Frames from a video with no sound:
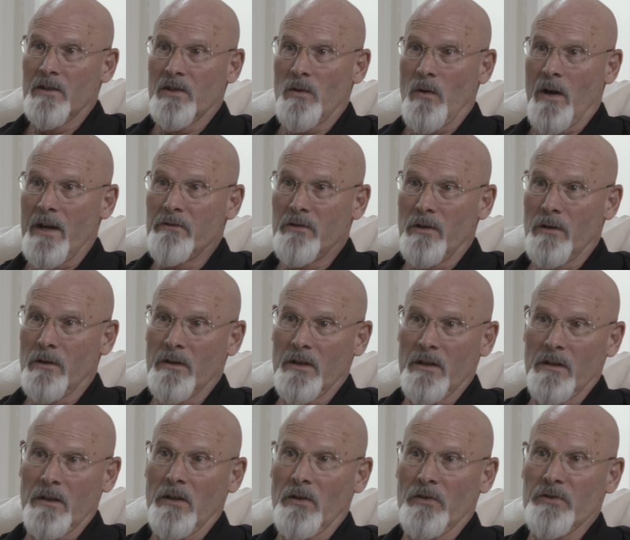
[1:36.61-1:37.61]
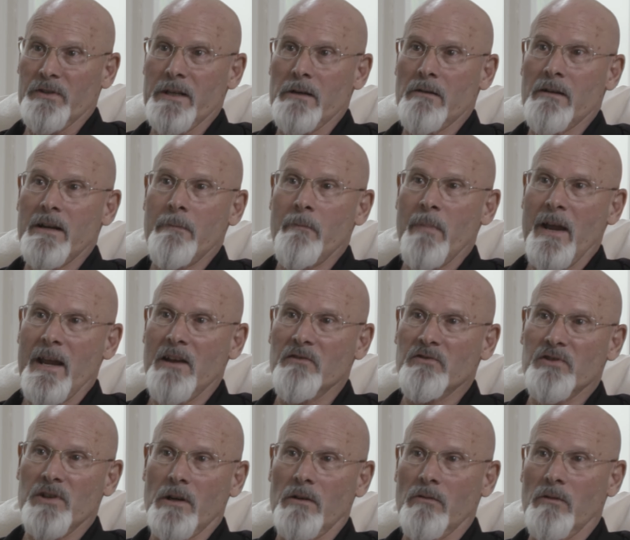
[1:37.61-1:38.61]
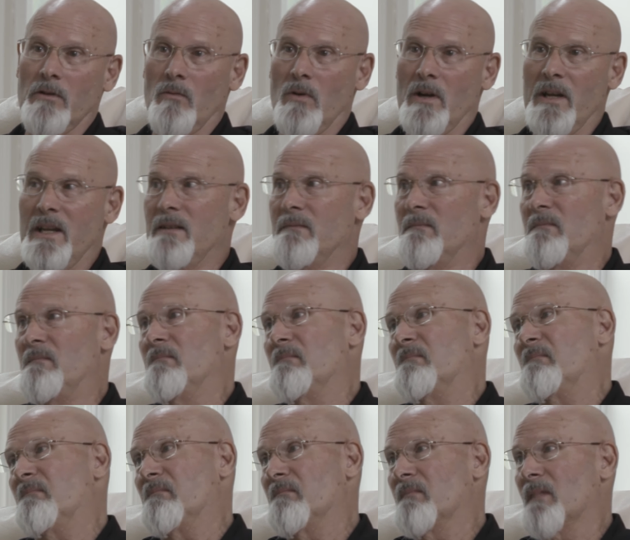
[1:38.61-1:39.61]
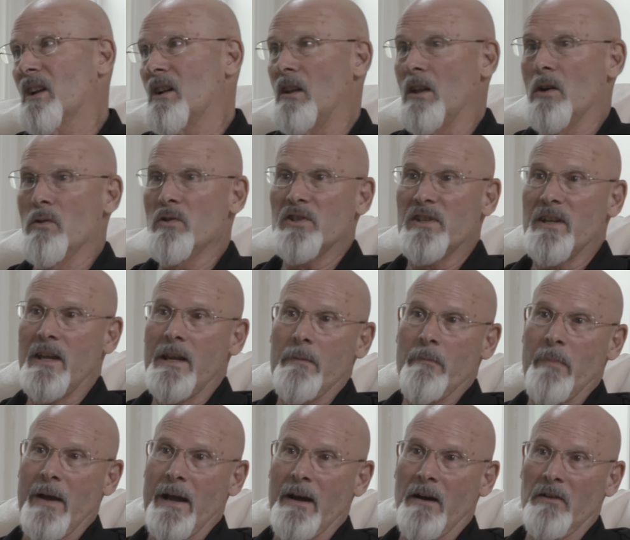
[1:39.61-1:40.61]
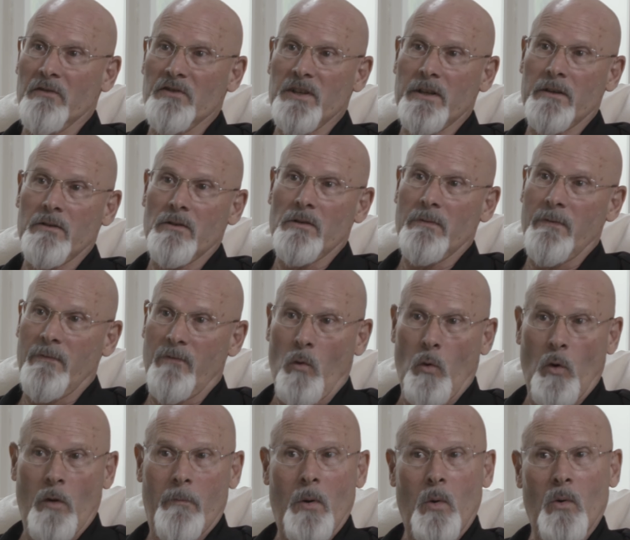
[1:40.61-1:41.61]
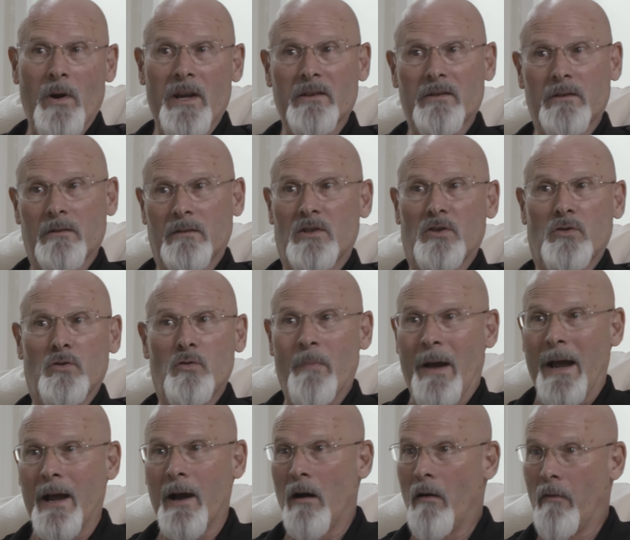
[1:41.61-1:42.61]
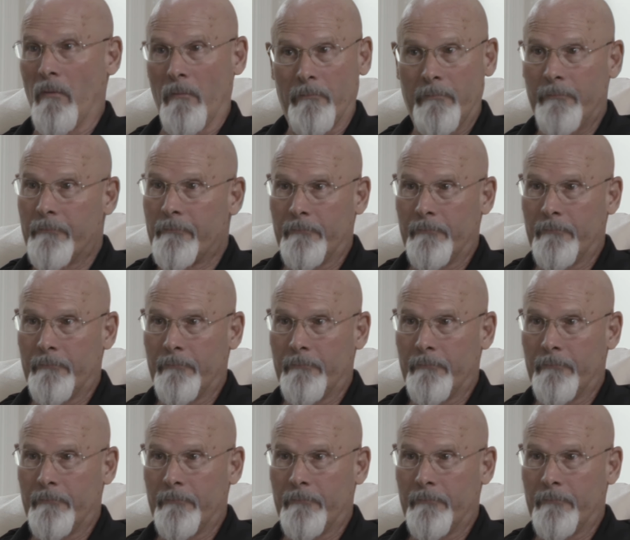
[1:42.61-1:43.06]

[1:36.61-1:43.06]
So I turned a little Deering banjo that weighed close to eight pounds into a 4.2 pound